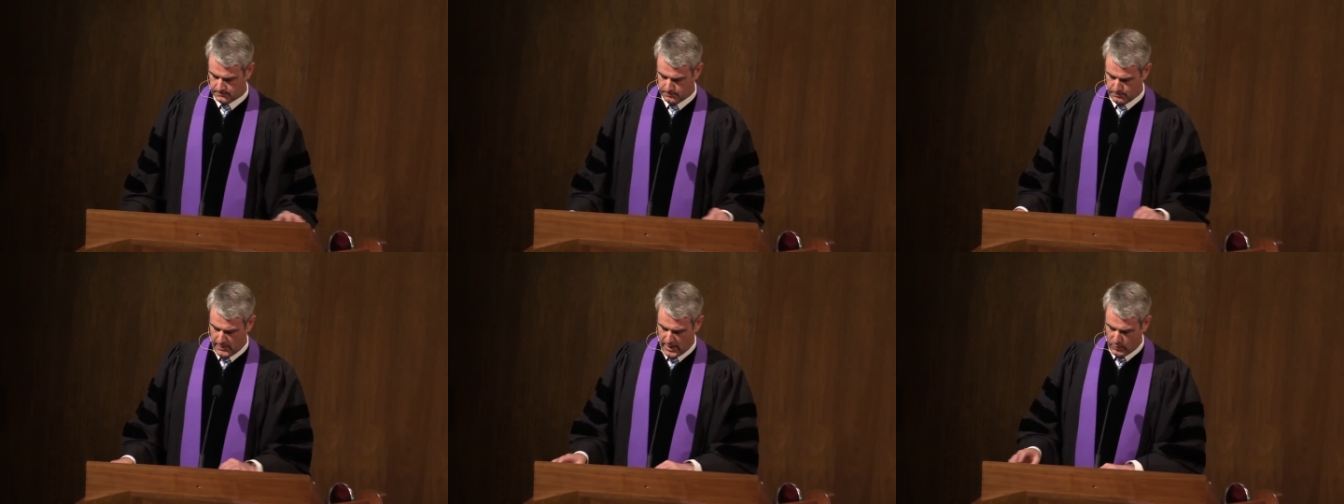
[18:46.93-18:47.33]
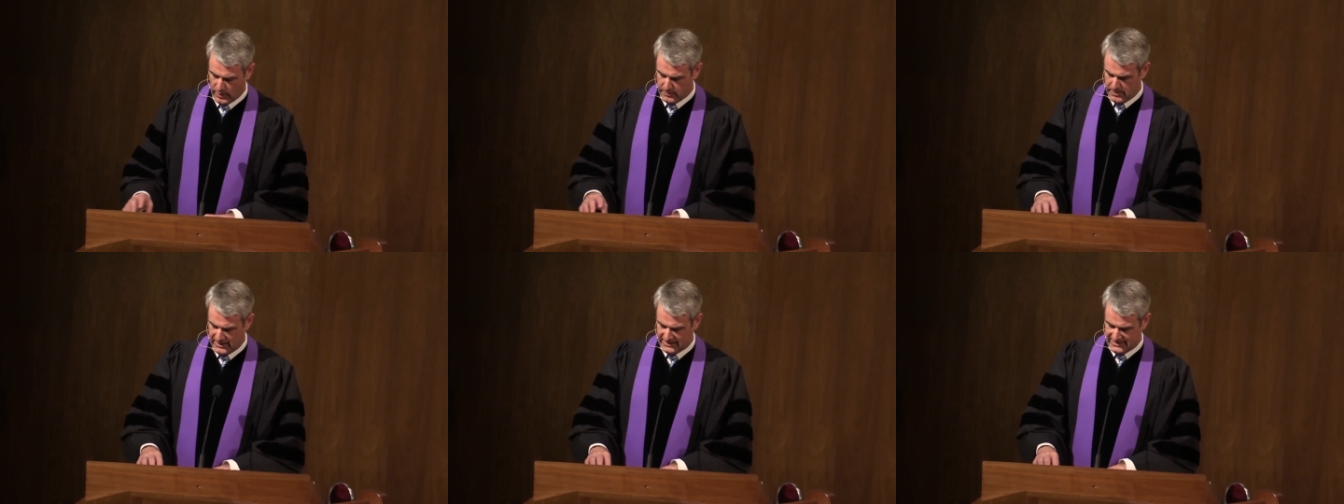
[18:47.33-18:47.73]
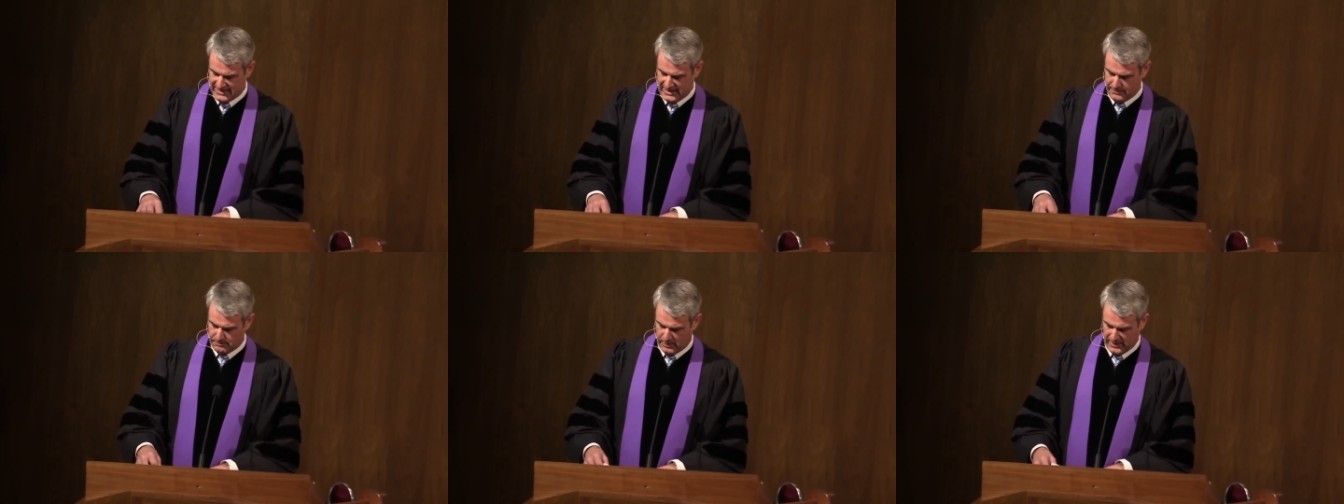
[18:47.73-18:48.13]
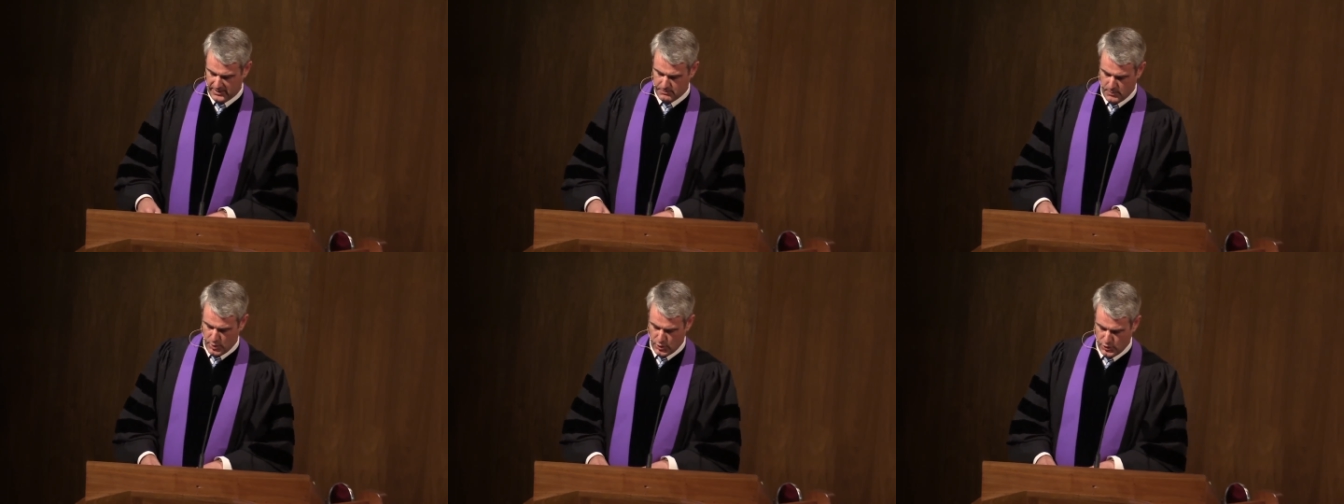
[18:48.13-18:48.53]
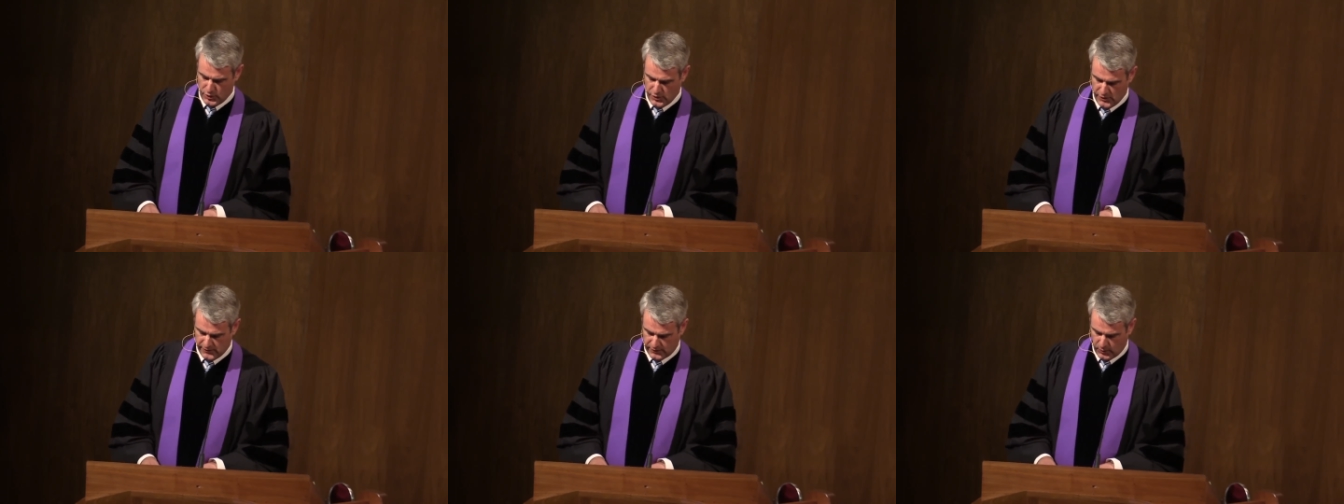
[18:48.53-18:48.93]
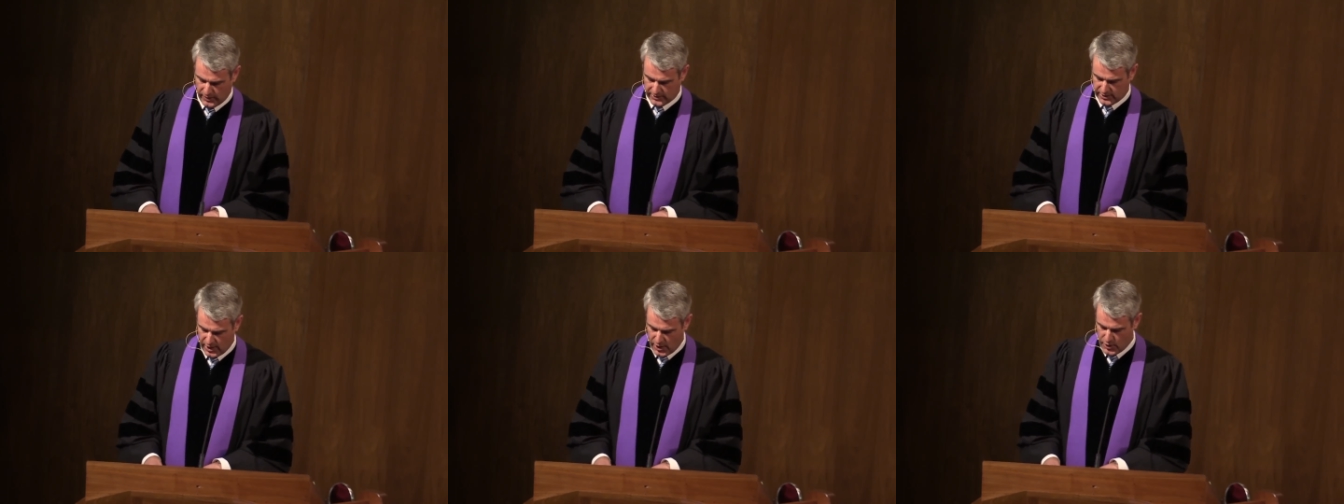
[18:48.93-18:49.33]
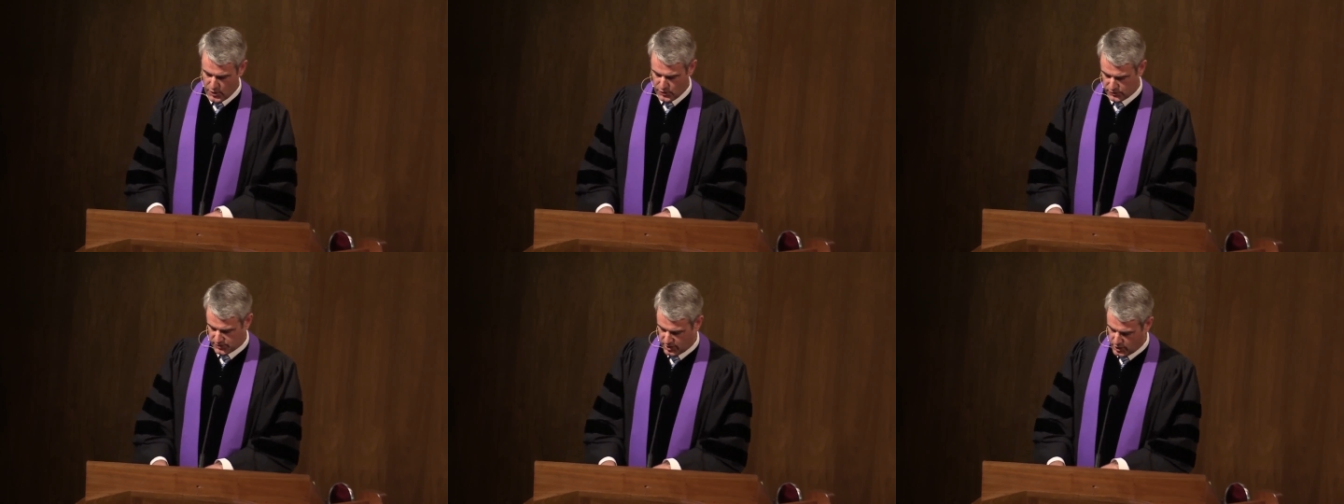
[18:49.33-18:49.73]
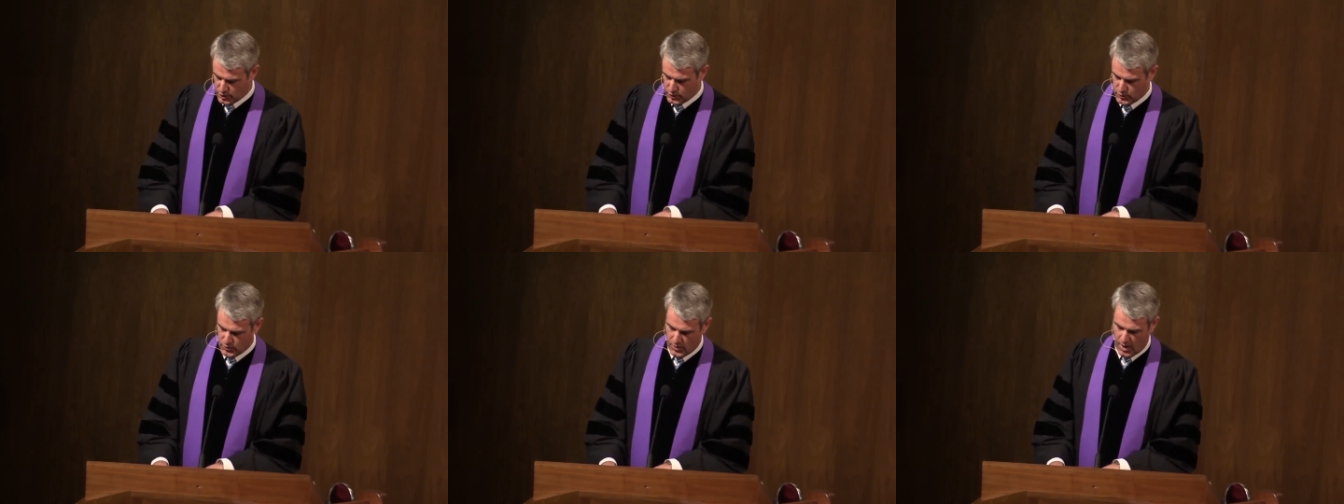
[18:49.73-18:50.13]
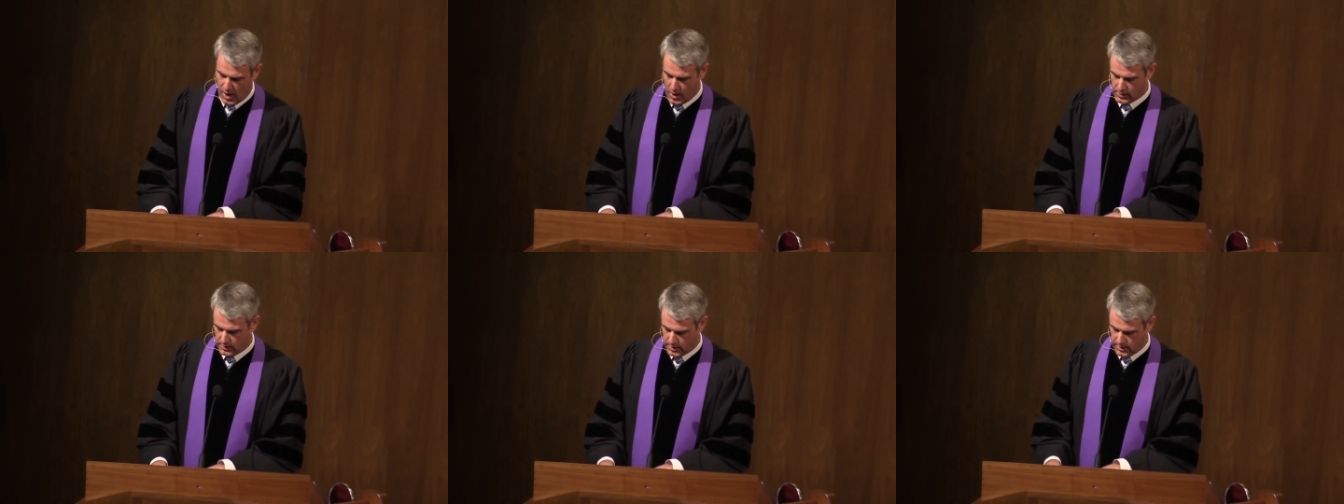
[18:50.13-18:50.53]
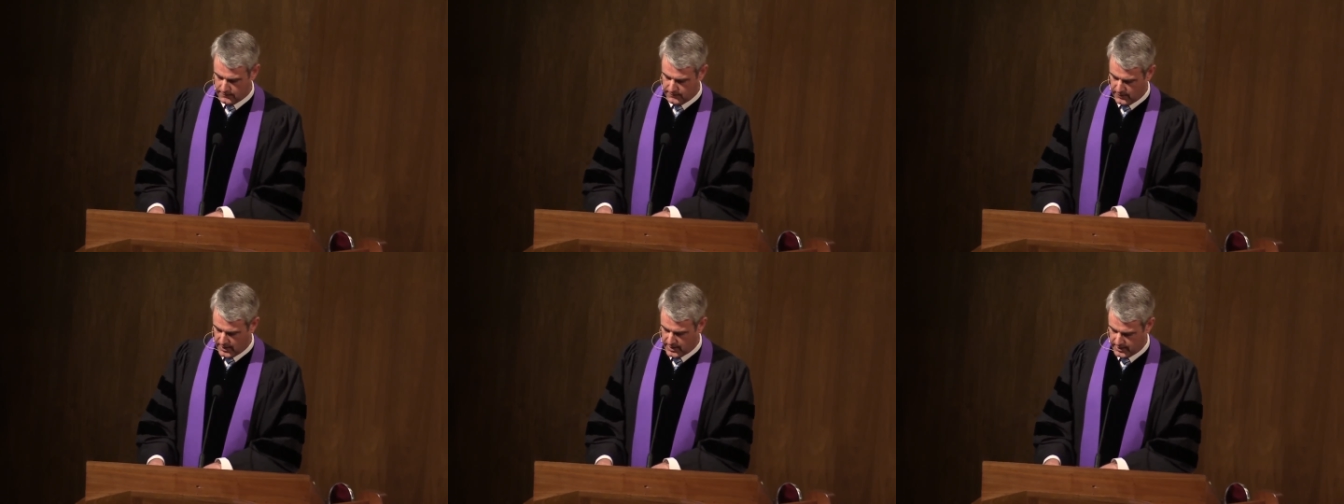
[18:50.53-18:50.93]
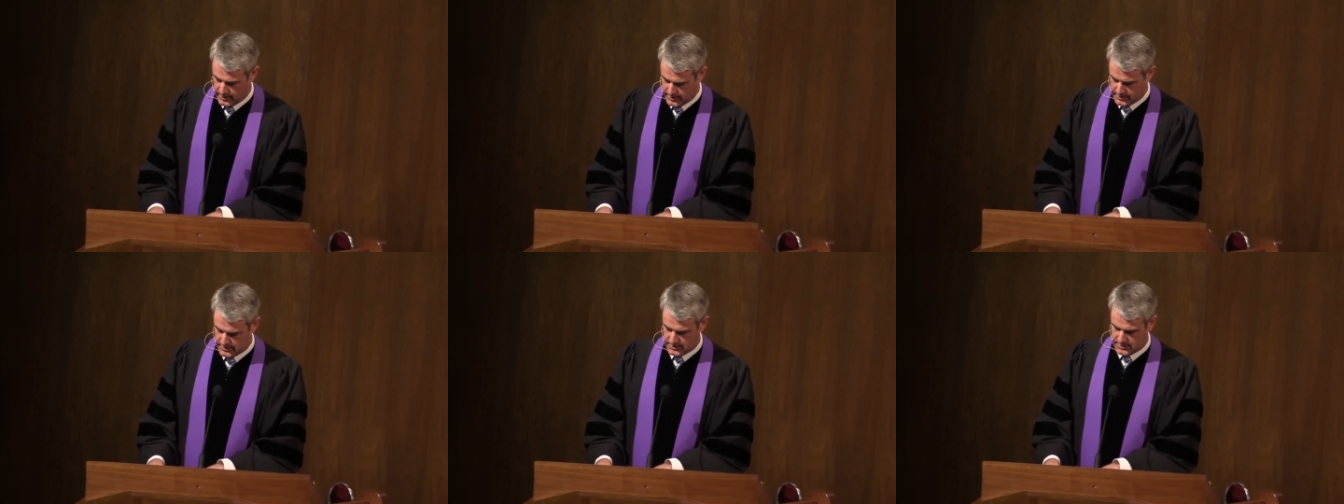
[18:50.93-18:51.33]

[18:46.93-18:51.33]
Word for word: May we be deeply moved with those who are afraid.